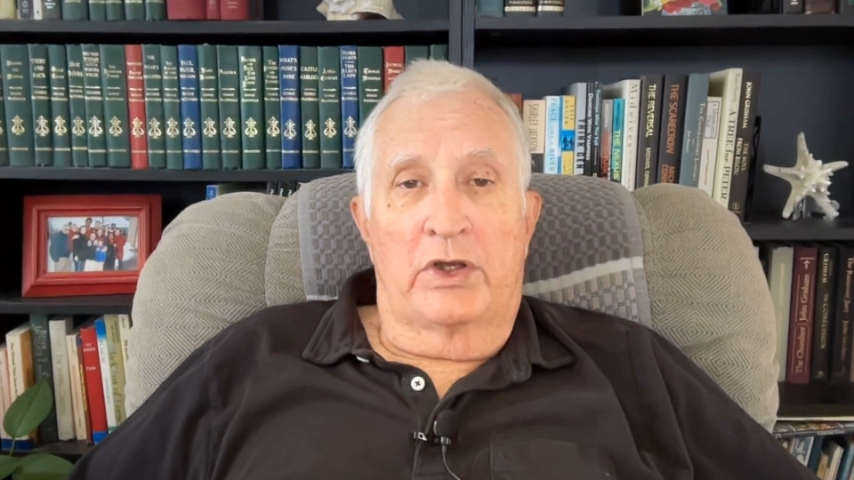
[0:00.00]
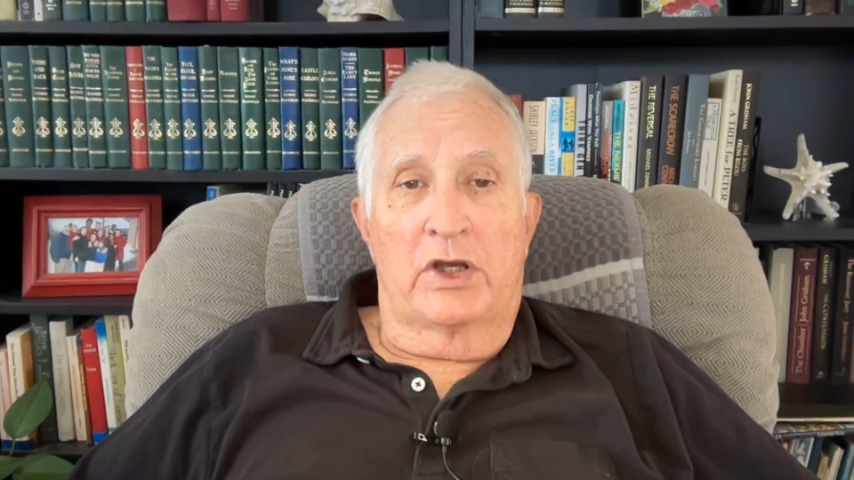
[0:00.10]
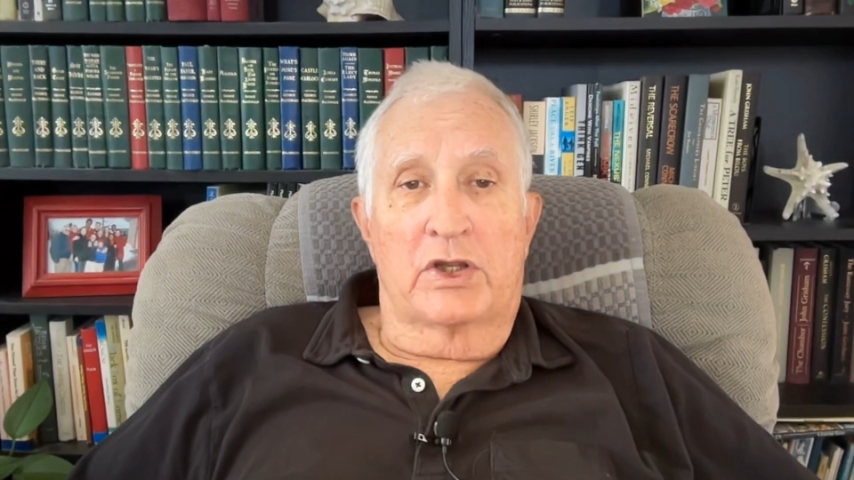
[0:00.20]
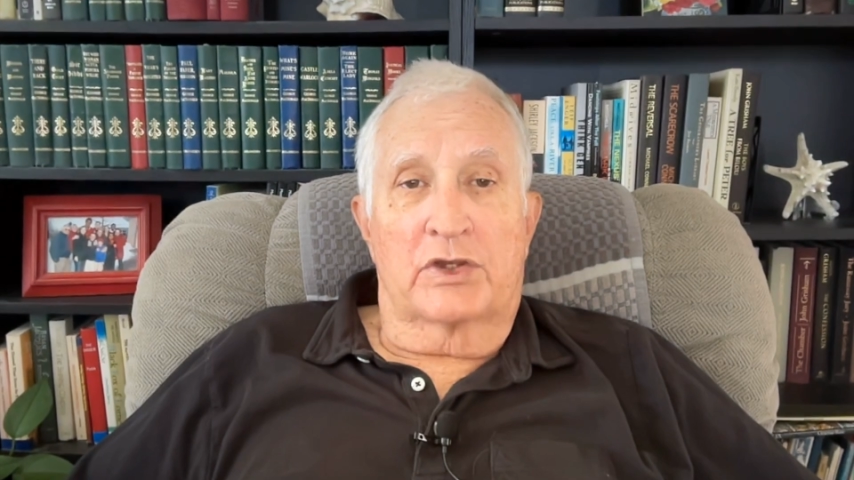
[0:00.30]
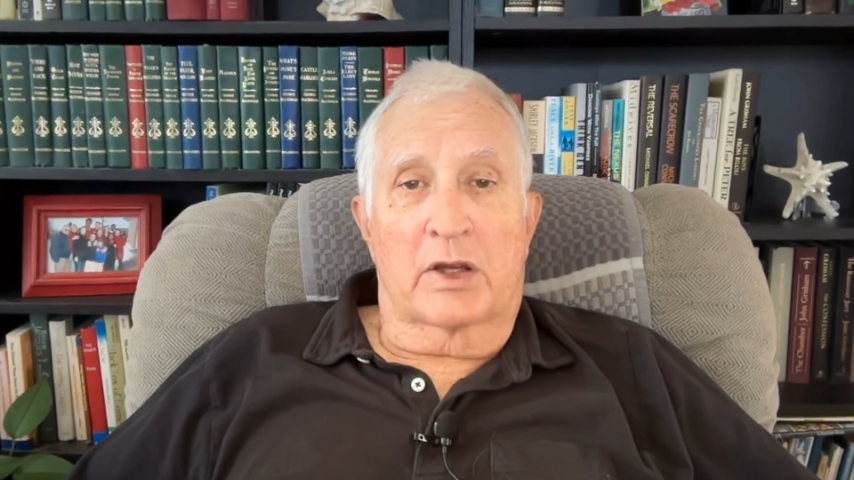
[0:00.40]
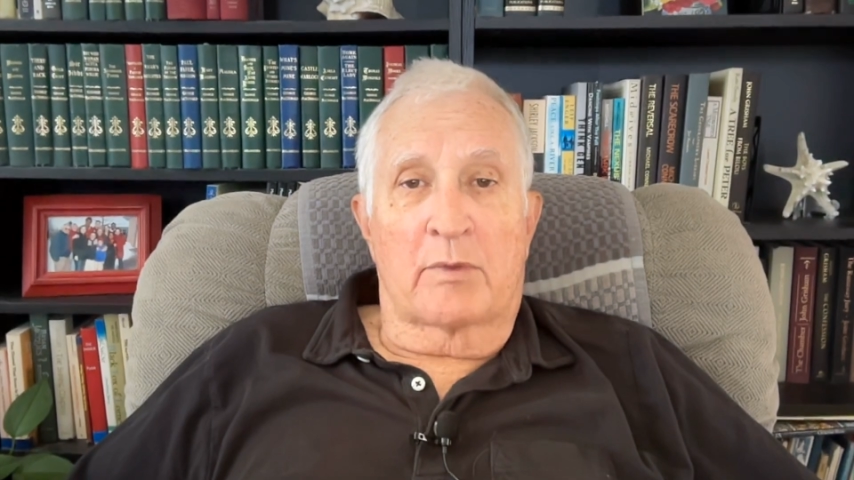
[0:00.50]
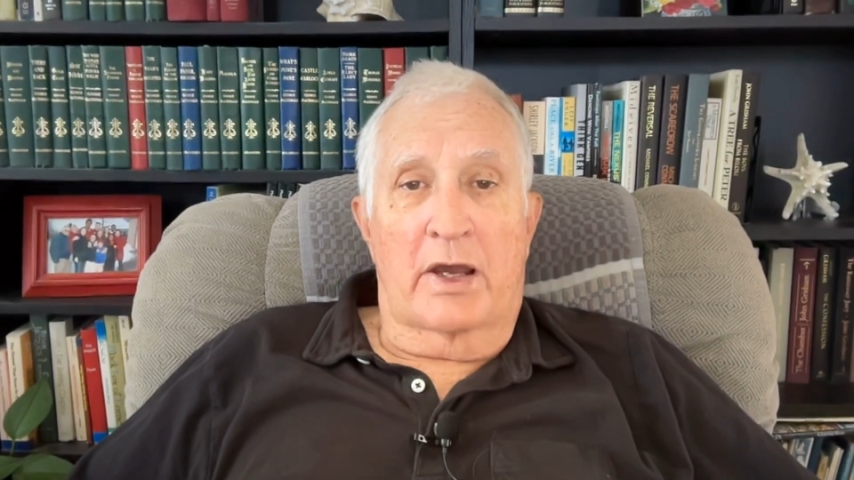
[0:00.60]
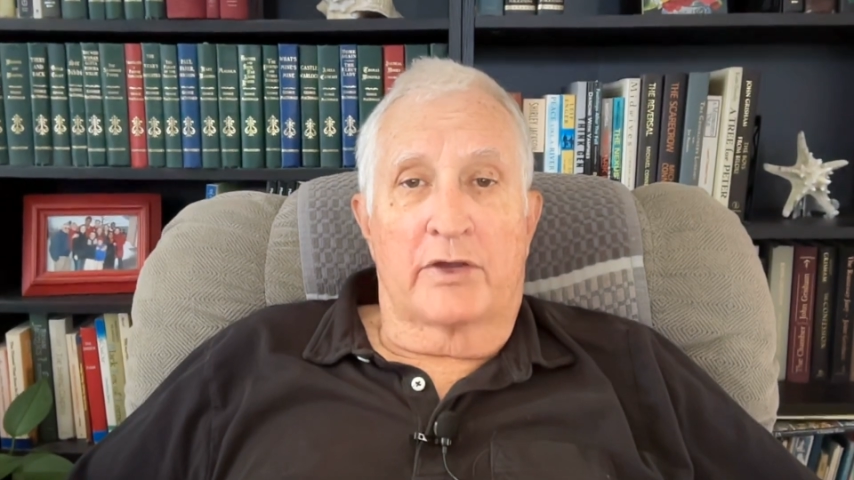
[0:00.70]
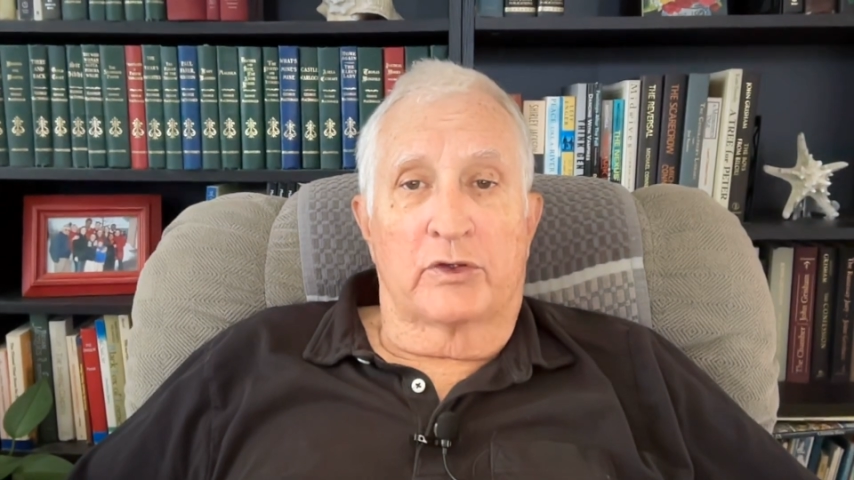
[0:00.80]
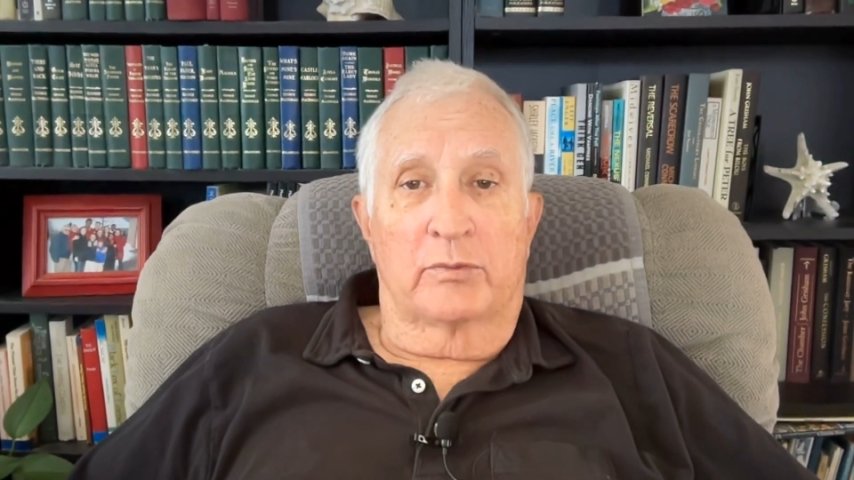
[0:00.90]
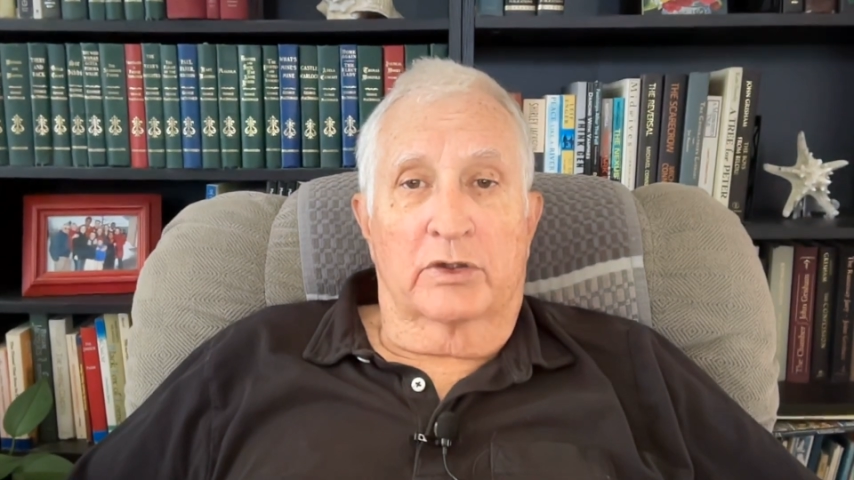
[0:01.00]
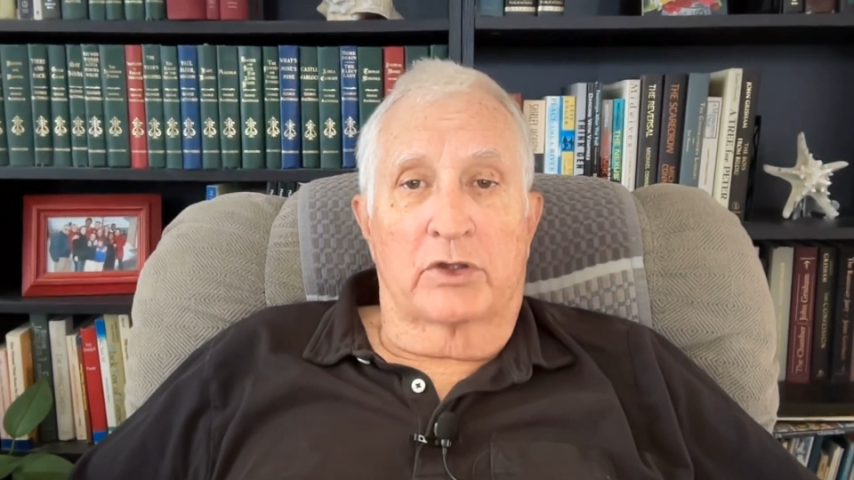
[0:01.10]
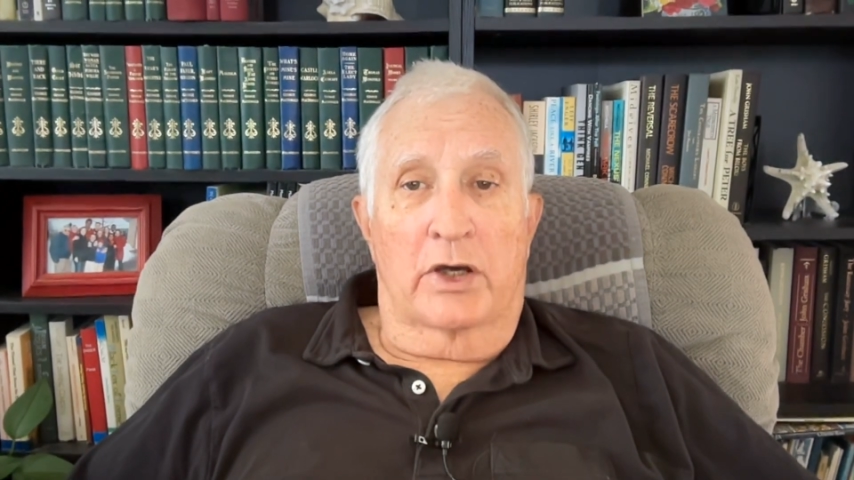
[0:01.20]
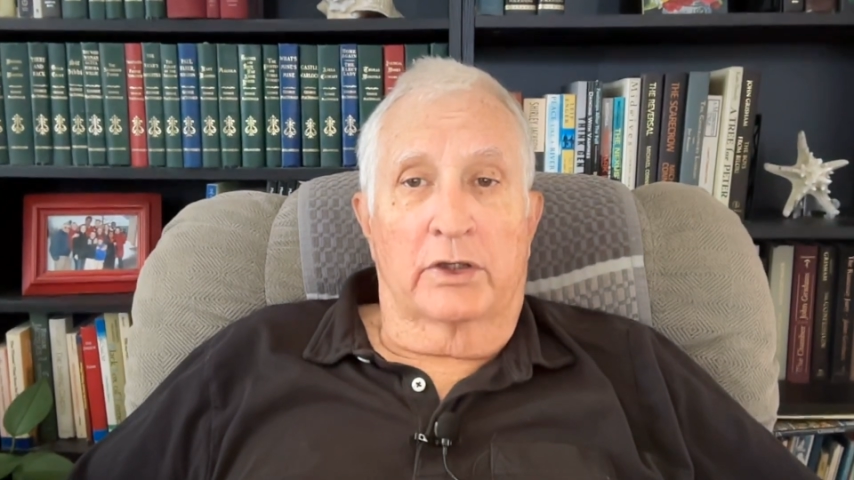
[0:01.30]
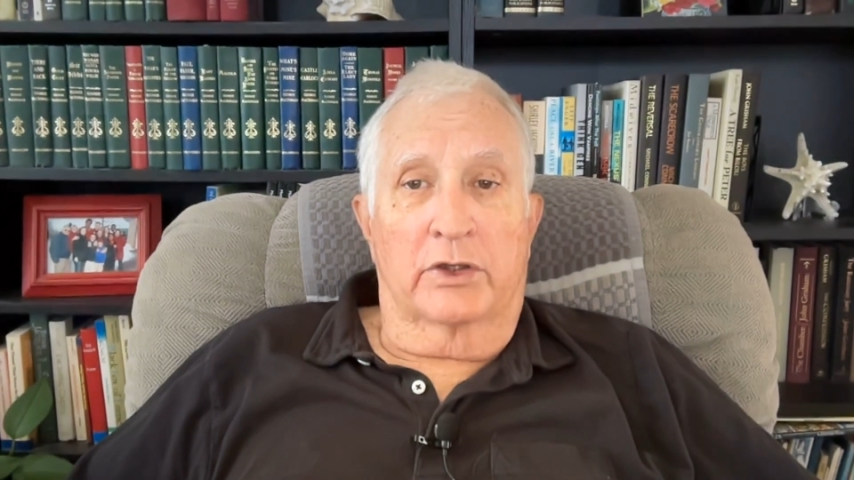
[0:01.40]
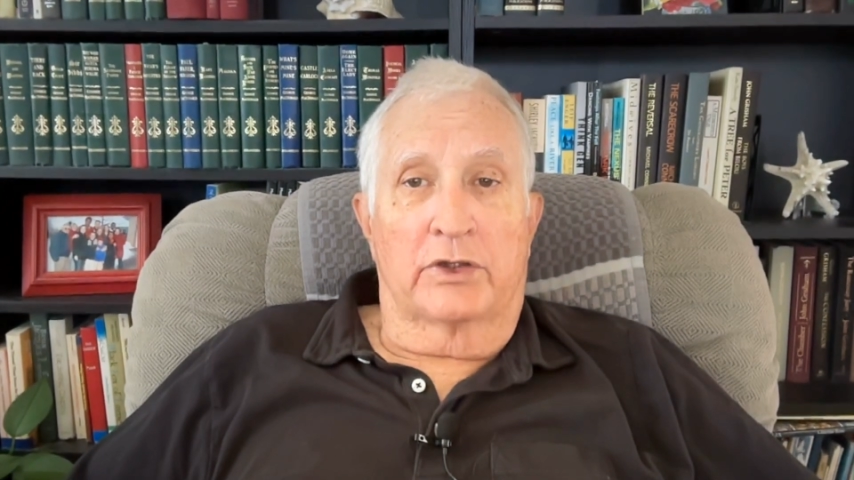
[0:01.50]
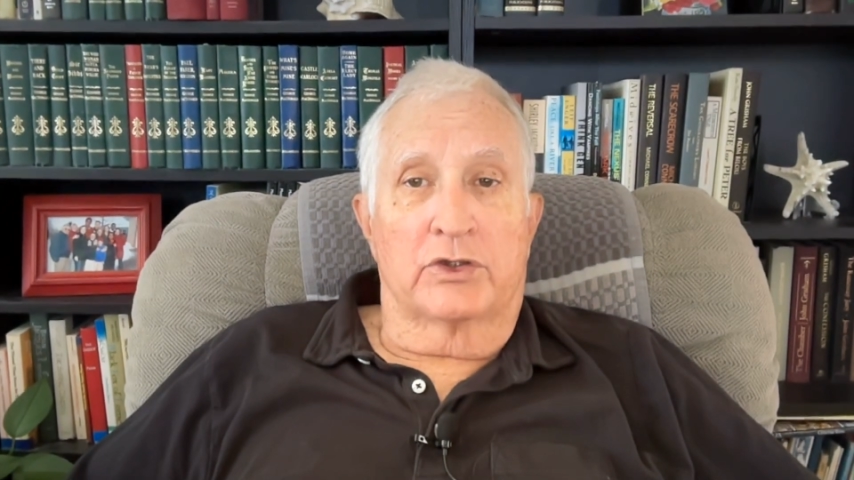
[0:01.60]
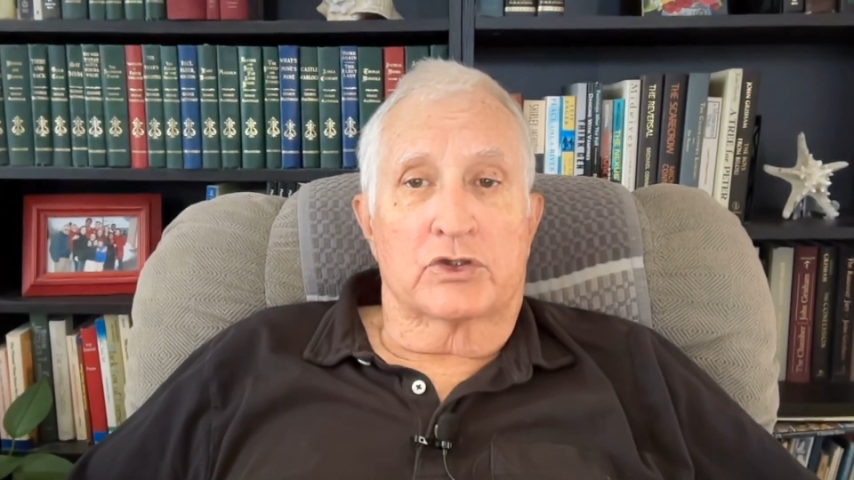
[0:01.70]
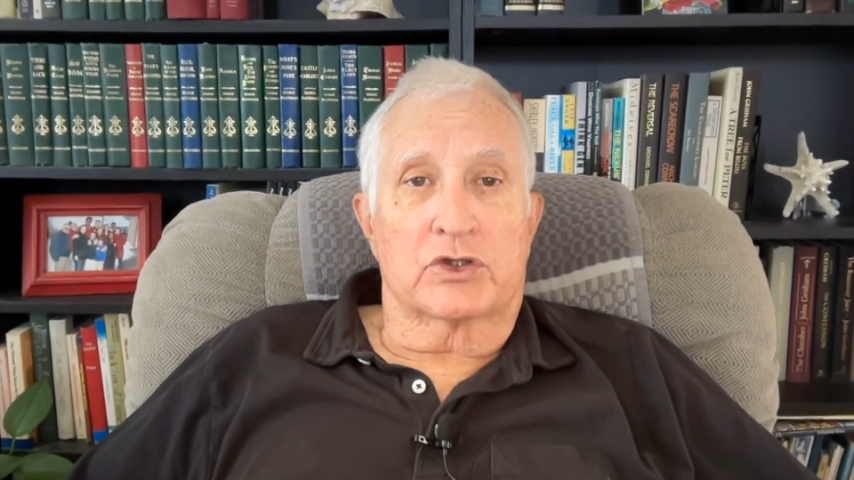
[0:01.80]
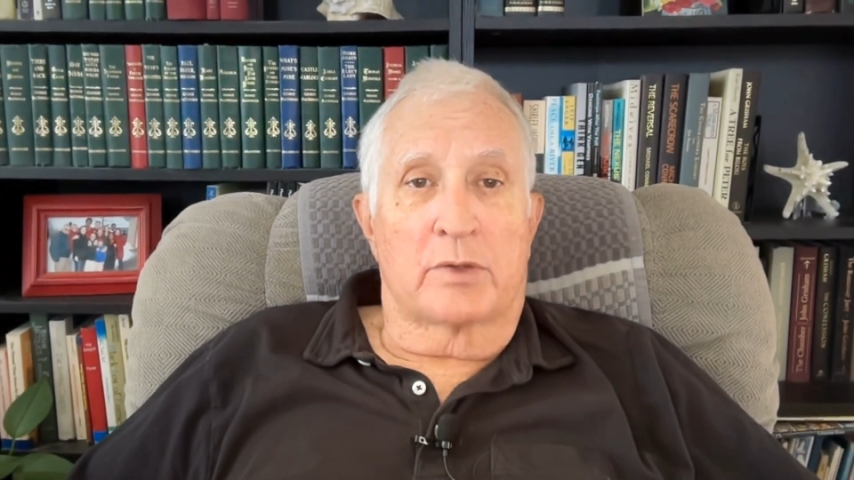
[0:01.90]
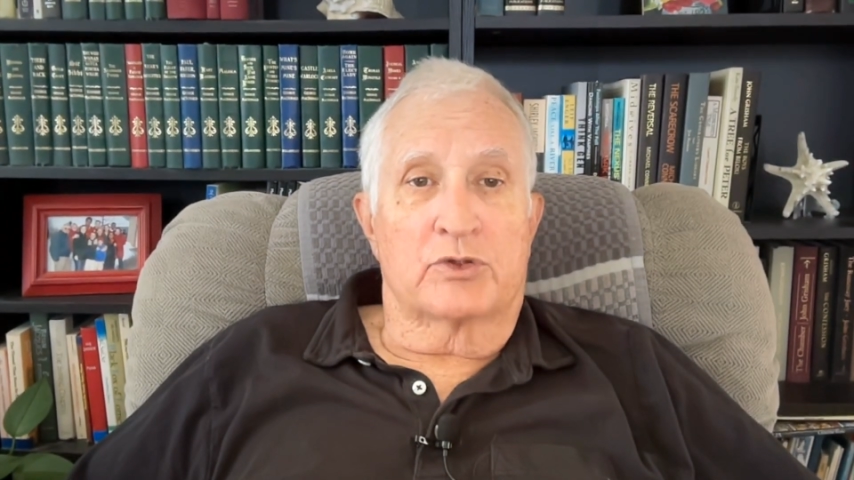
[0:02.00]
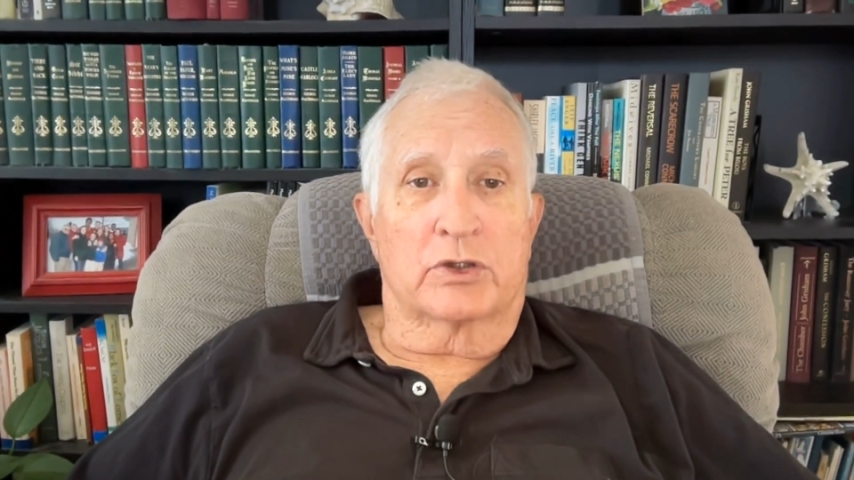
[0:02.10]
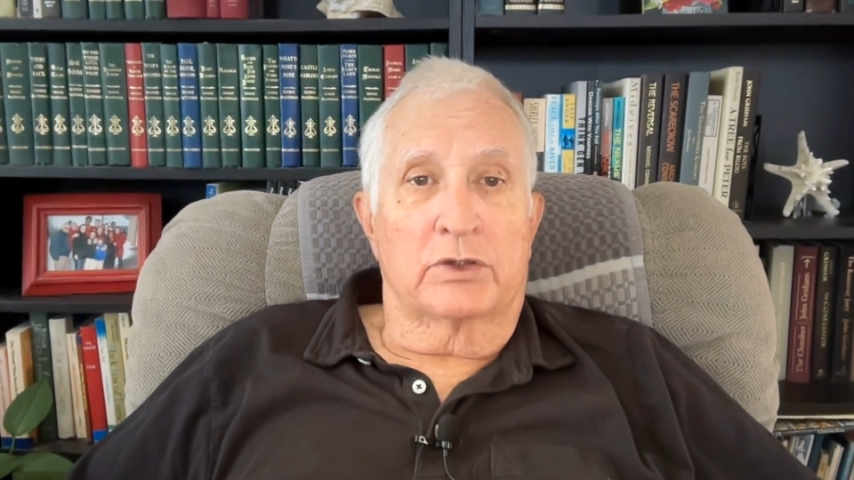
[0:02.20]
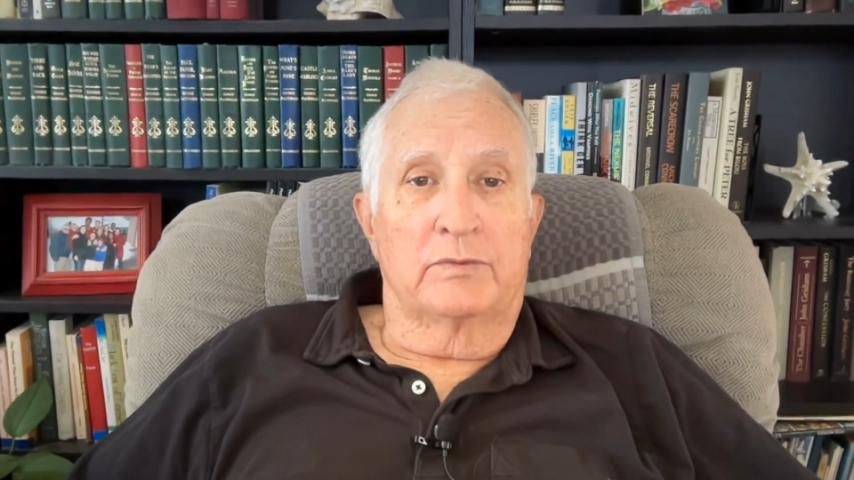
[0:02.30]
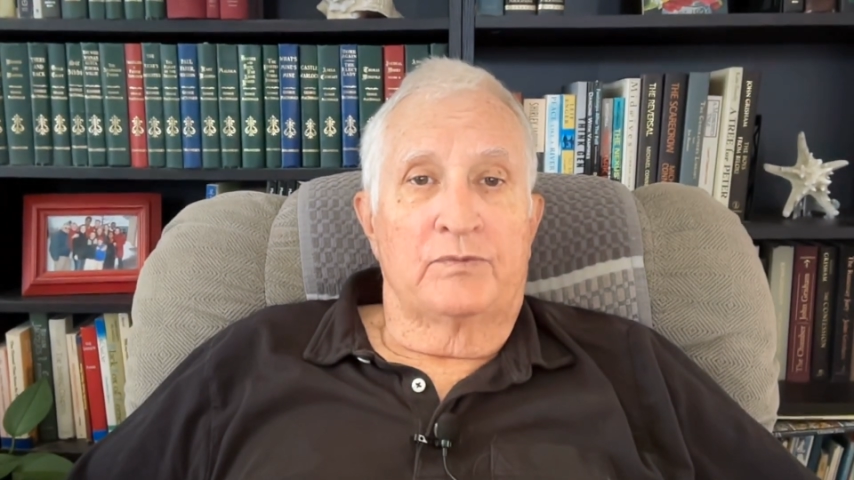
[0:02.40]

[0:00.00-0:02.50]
anything by Heather McDonald on this subject.